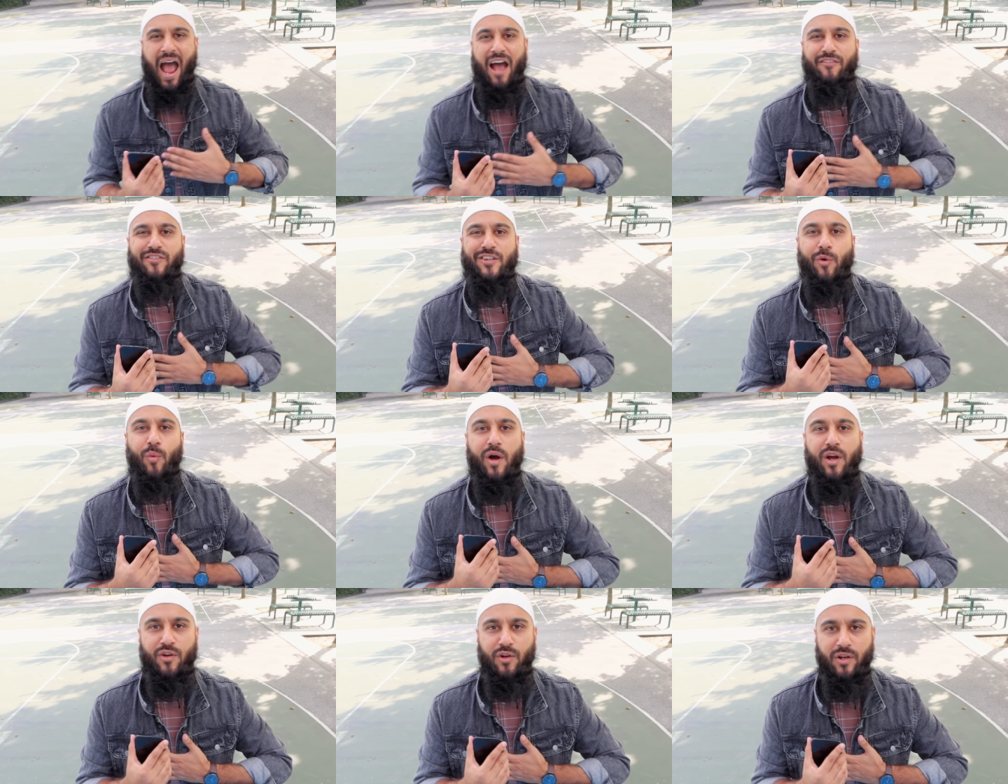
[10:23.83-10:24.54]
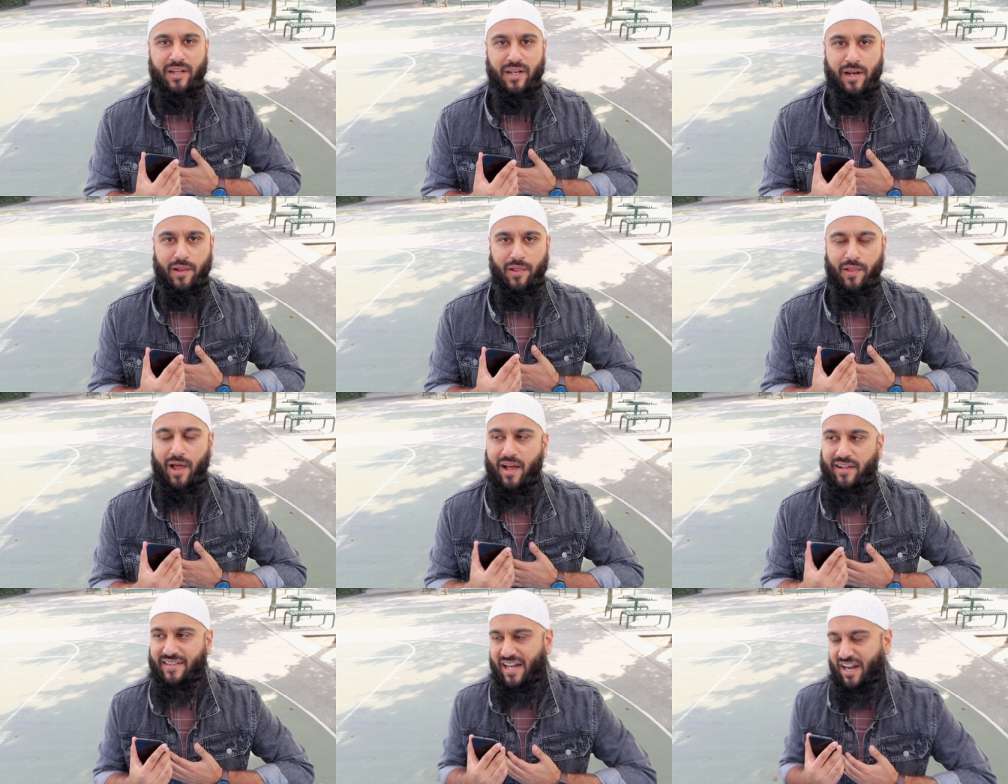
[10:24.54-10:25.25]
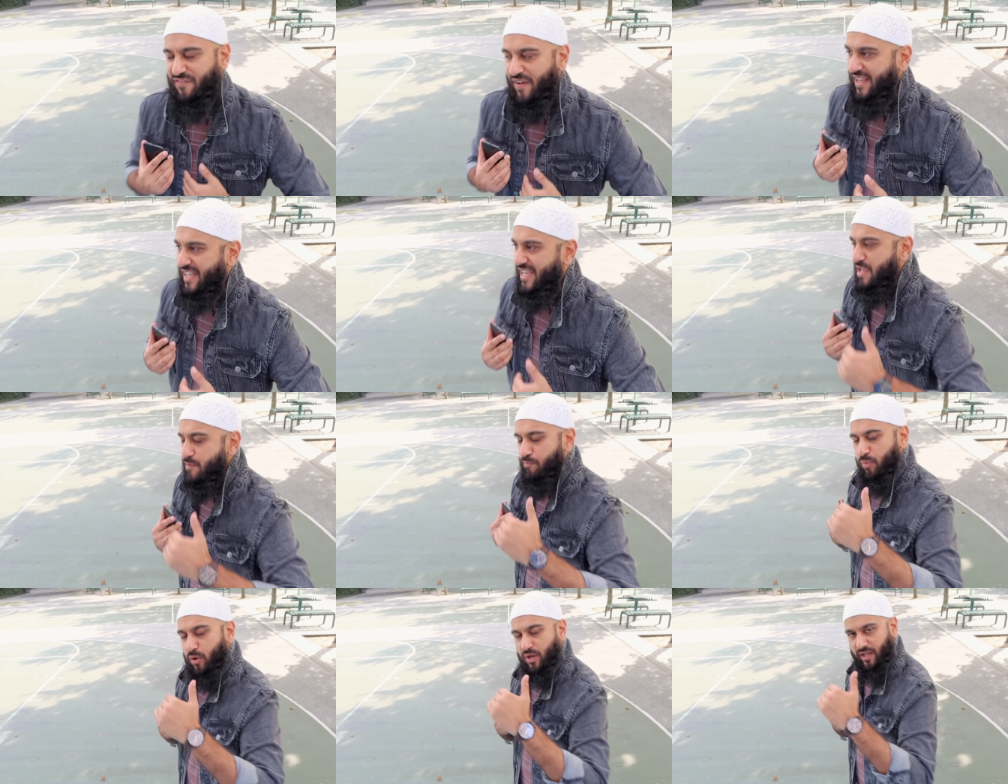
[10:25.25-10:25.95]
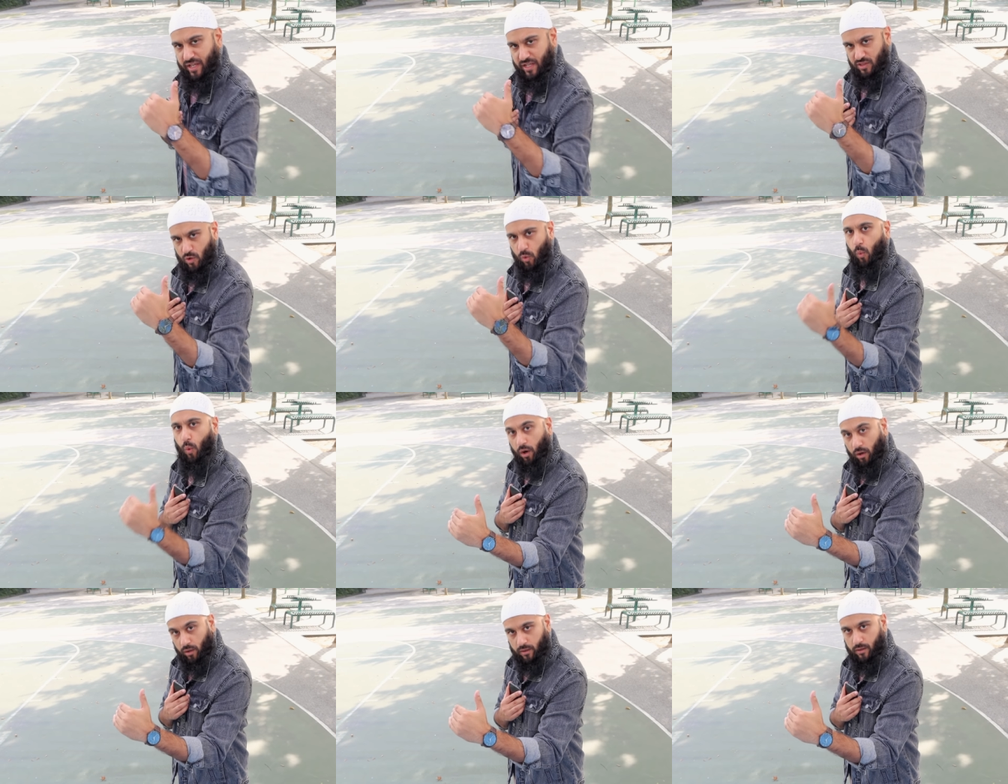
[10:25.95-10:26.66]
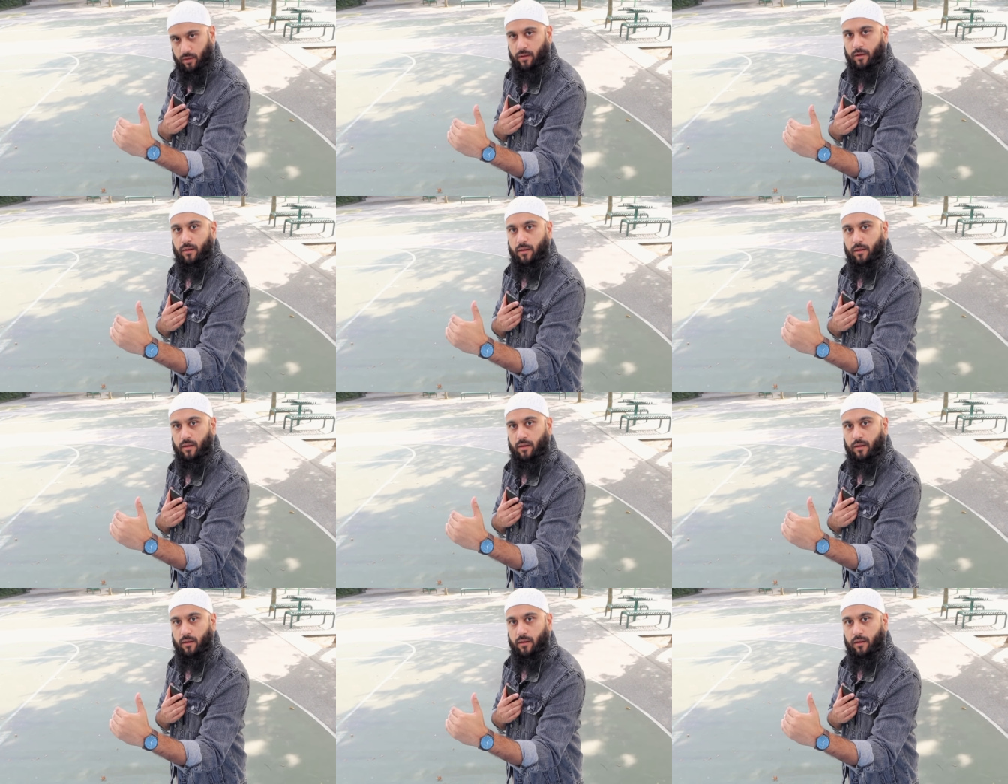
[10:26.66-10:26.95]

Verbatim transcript: have tawakkul in Allah that if I keep putting in the work,